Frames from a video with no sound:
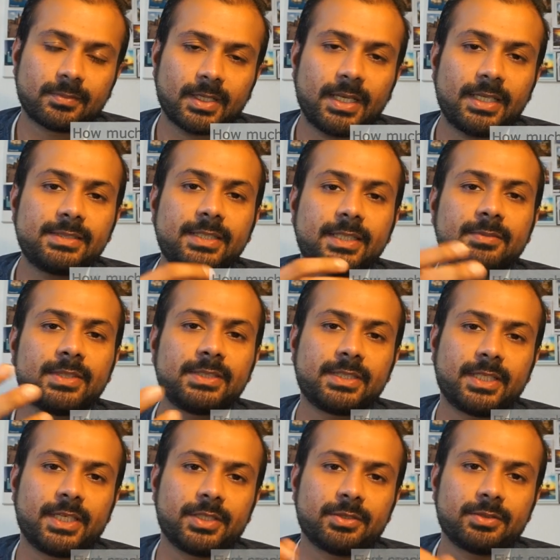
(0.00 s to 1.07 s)
Let's take one
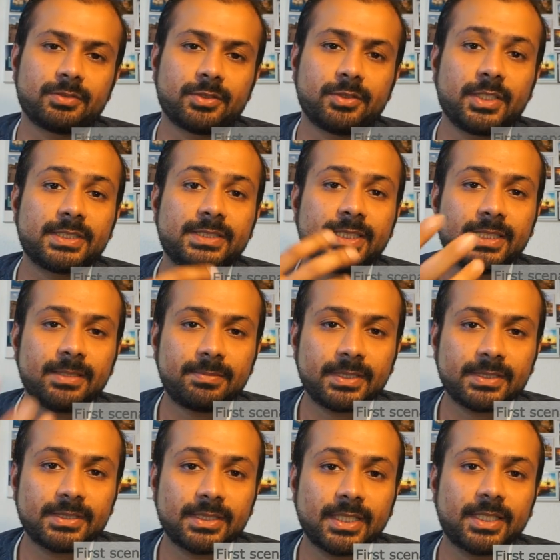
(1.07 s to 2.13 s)
scenario. You're a single
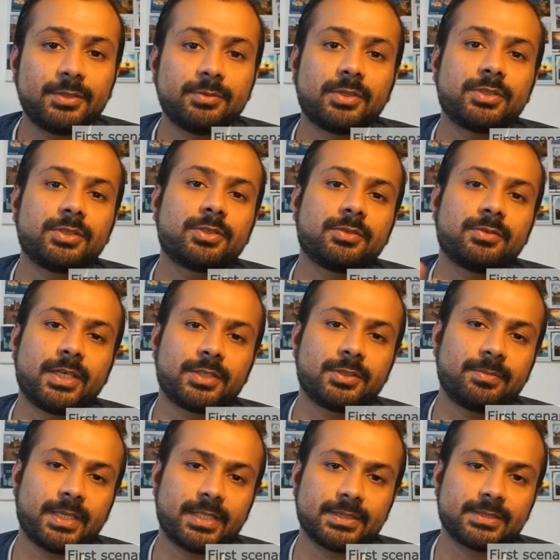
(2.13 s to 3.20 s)
person and you wanted to invite your
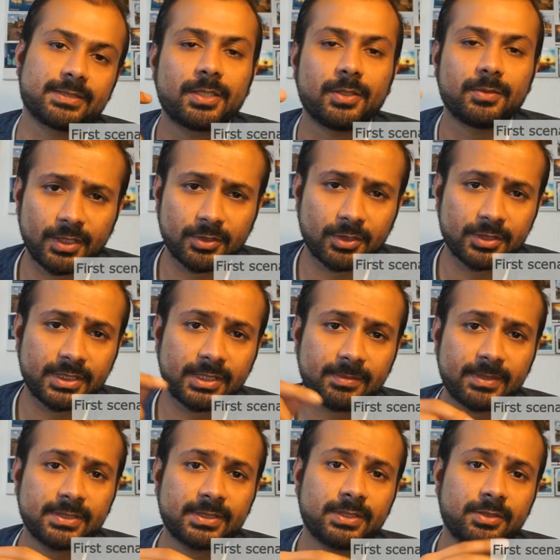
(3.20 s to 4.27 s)
parents. So, you're a single
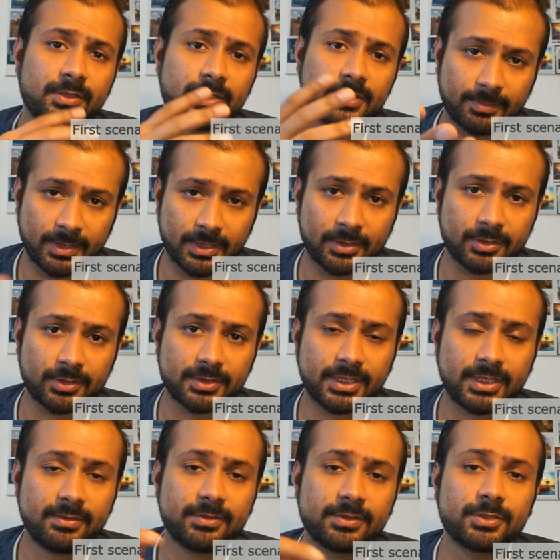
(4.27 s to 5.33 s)
person, you're dependent on
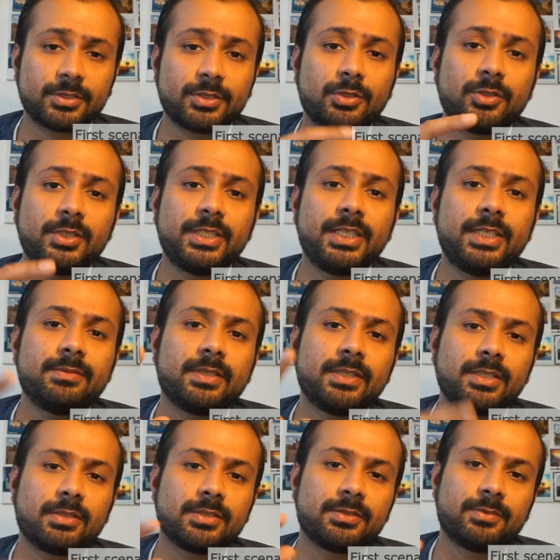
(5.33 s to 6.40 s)
yourself, so you only need
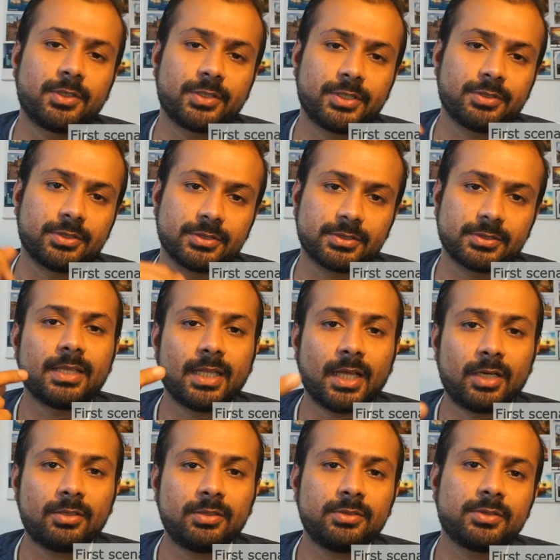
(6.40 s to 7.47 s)
1040 euros.
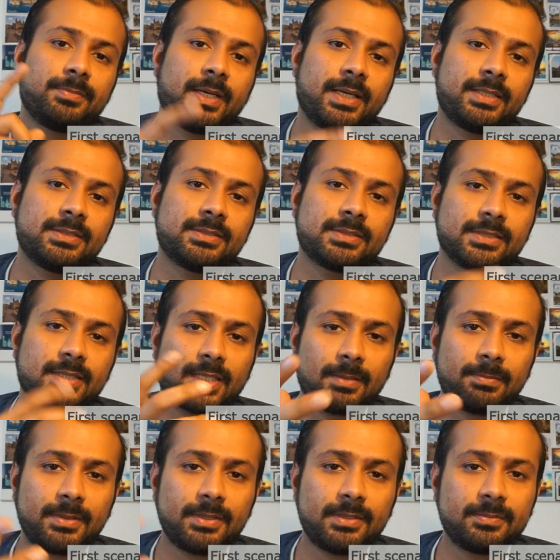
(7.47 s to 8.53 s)
Now, parents, is a
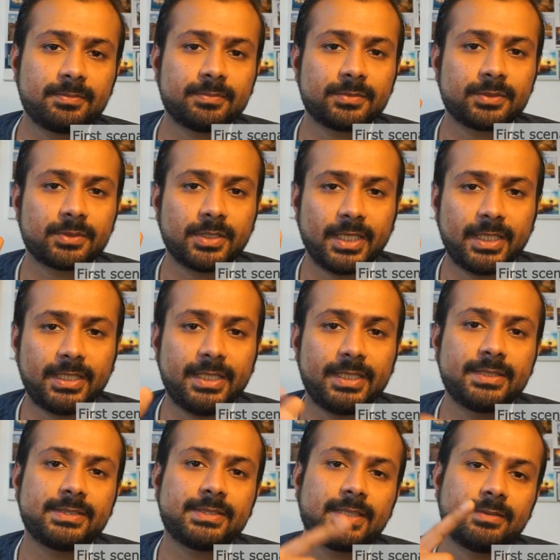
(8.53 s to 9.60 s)
couple, they need
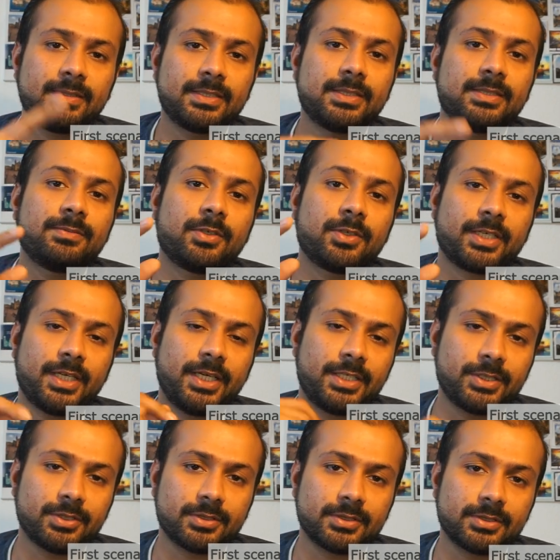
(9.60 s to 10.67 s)
748
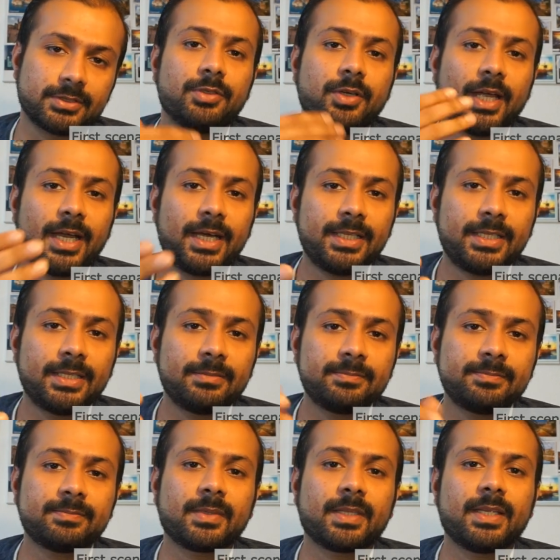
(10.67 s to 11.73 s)
euros. You add
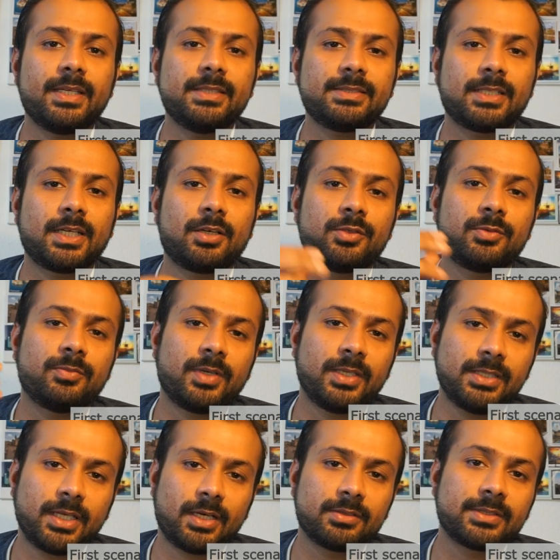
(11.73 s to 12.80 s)
them, it's around
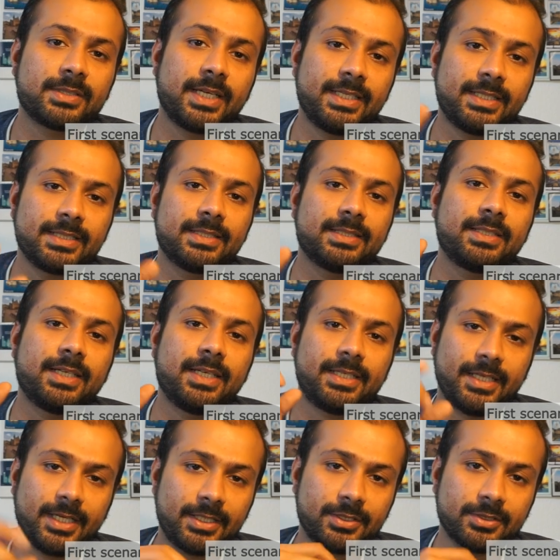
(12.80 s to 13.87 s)

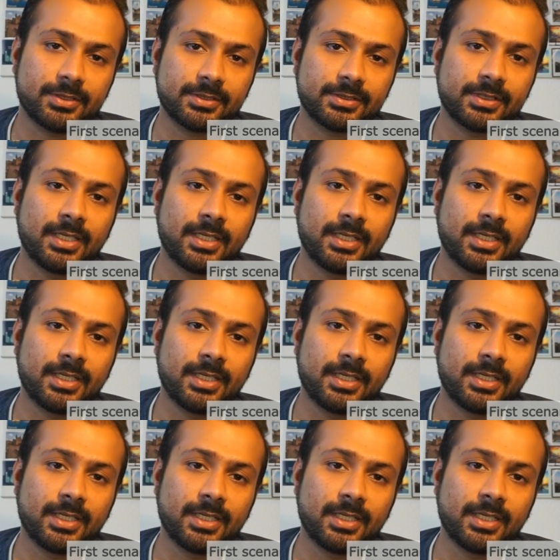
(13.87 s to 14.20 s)
1888 euros.